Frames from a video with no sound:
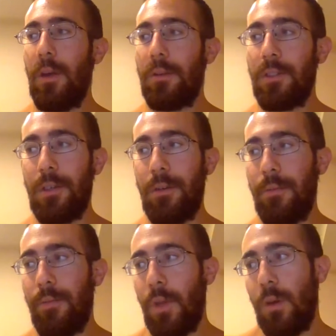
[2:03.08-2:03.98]
So
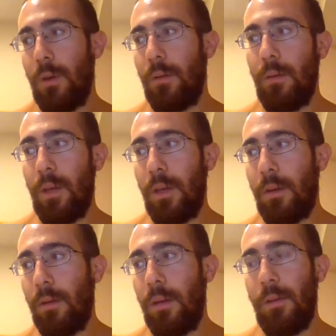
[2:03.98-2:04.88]
like
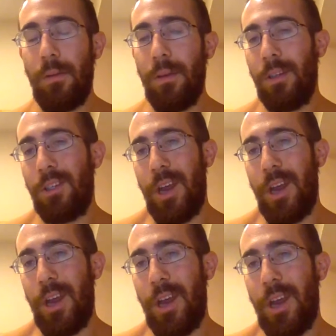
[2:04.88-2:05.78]
either in the
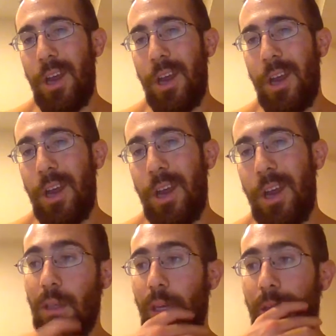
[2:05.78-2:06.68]
chair or sitting
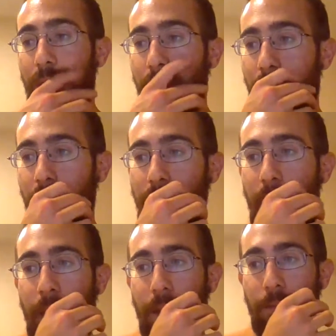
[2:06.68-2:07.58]
cross-legged is kind of like
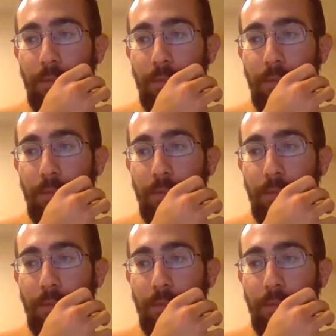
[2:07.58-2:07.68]
tied.